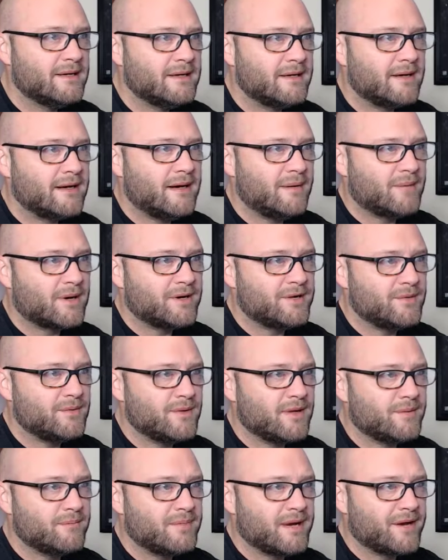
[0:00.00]
are
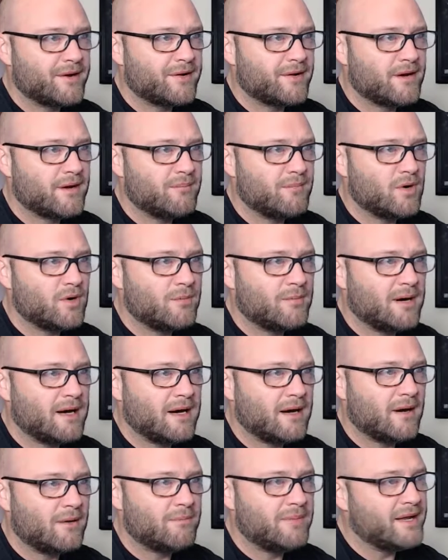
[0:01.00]
doing better on
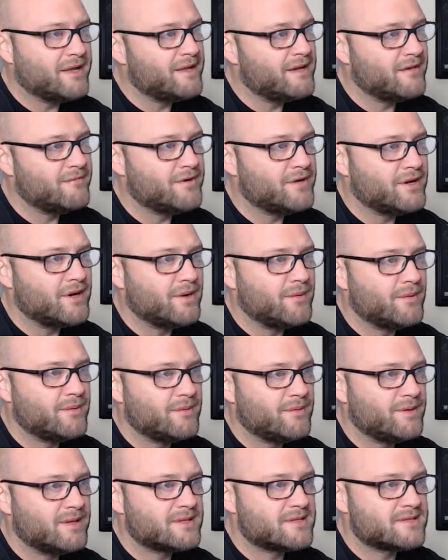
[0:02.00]
mobile, but you never know.
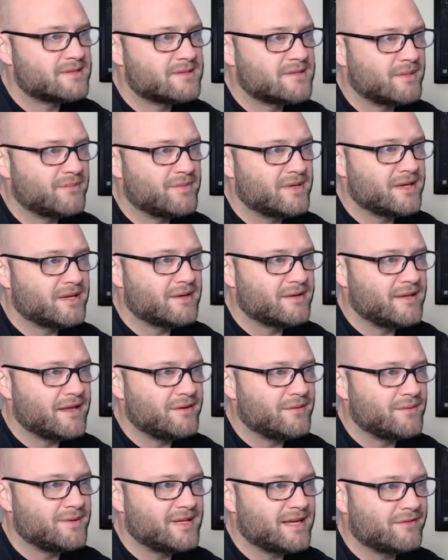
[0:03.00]
It's something that
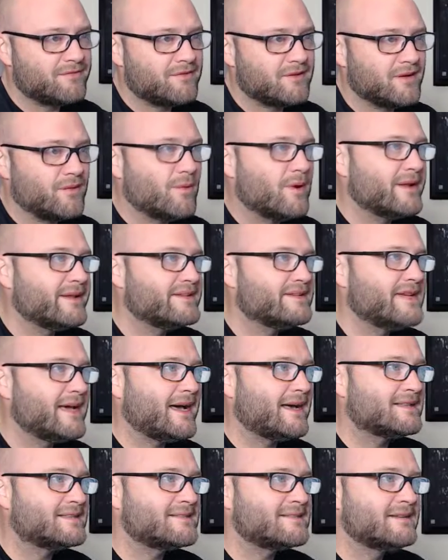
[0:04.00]
you would definitely want to
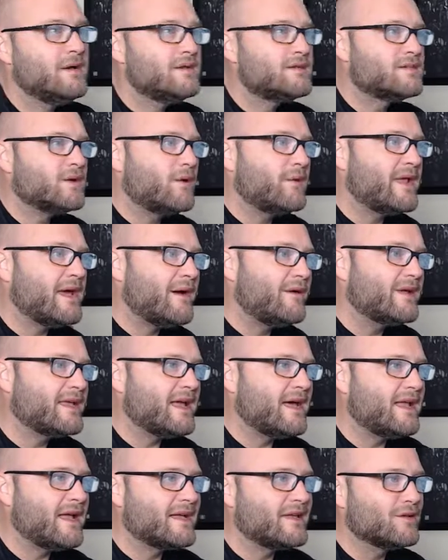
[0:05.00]
test. So now
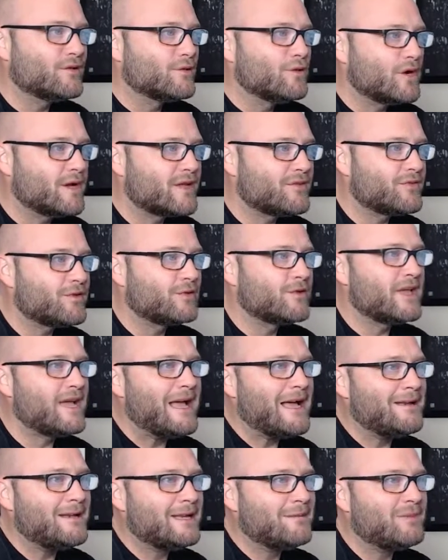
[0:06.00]
again, I can look at their
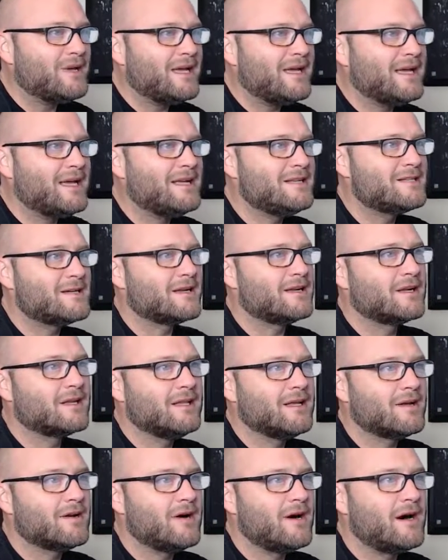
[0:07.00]
landing page, I can
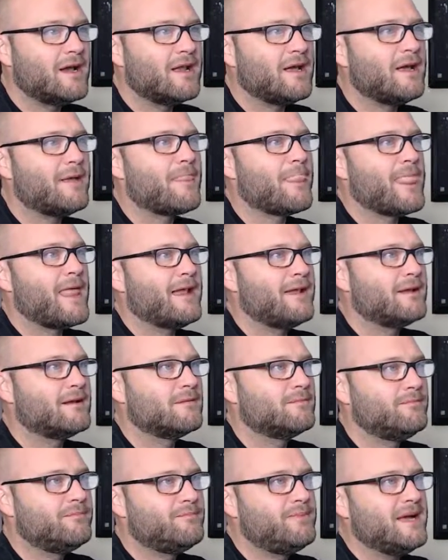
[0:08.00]
click on it, and
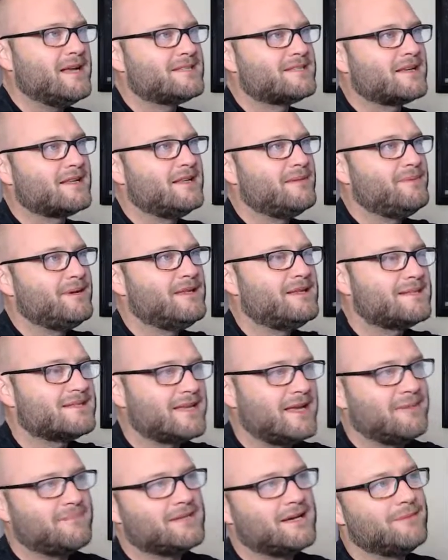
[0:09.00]
it'll basically be the
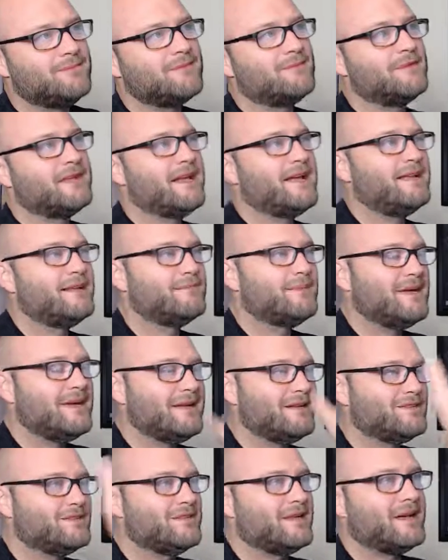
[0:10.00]
same type of landing
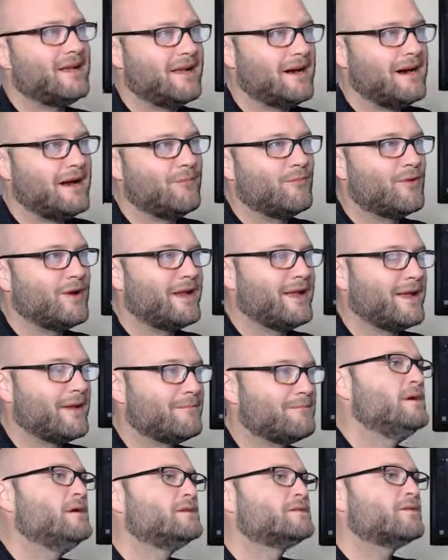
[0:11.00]
page that I'm running.
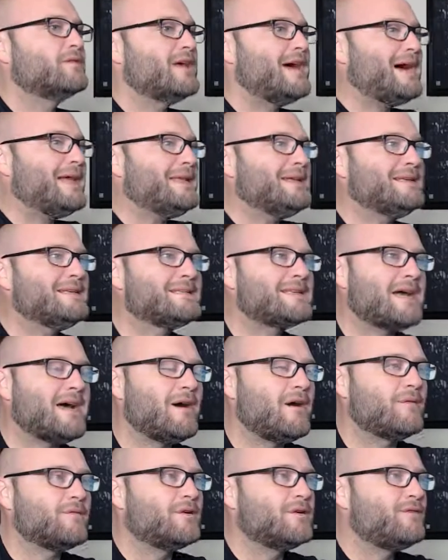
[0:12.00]
So that is
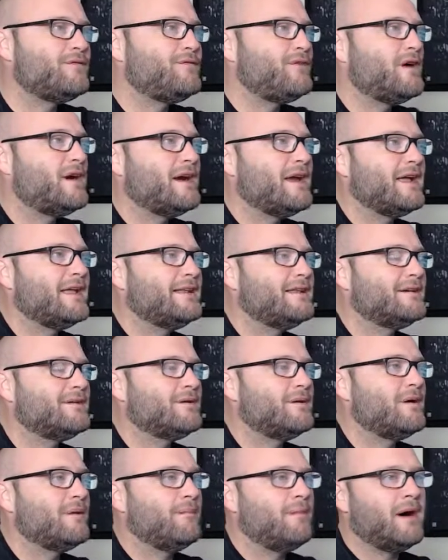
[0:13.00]
how I'm going to find
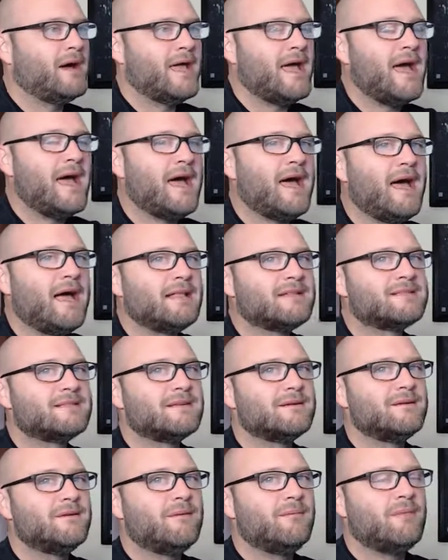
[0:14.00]
my
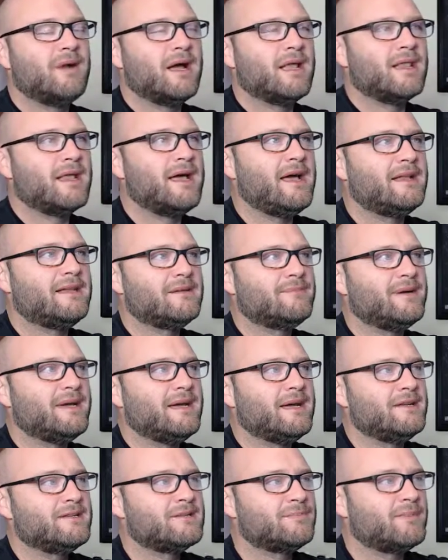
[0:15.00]
ads, my landing
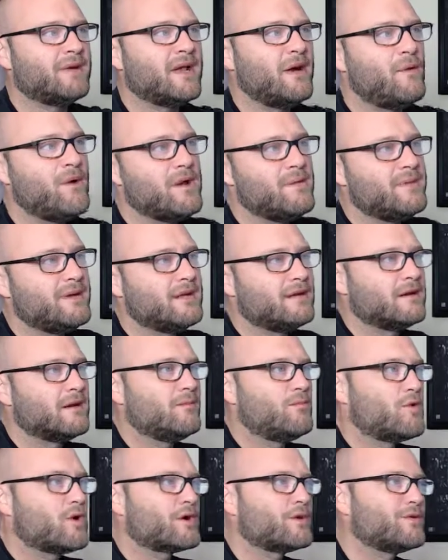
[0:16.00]
page, but I want to be a little
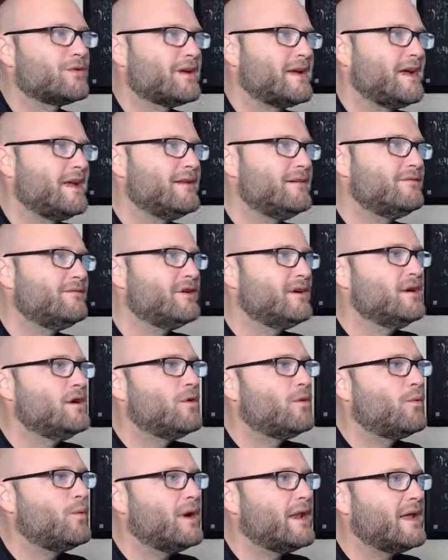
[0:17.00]
more creative
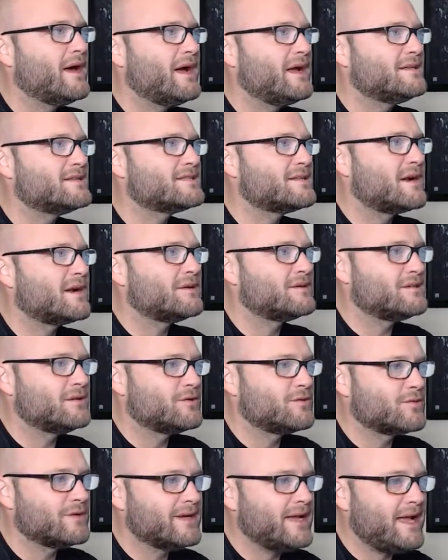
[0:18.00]
when I start to
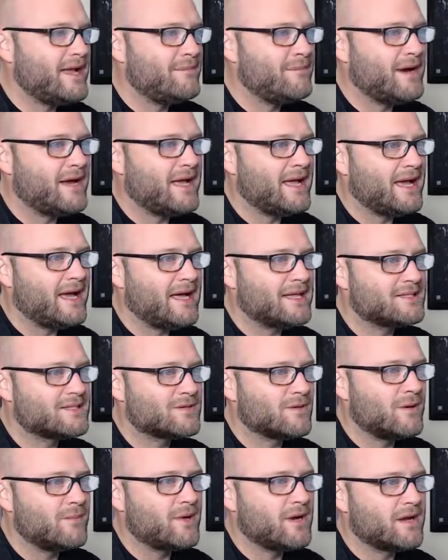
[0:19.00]
create my ads.
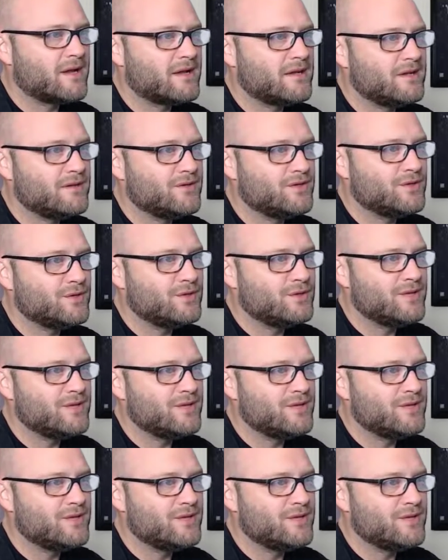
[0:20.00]
So I'm not going to do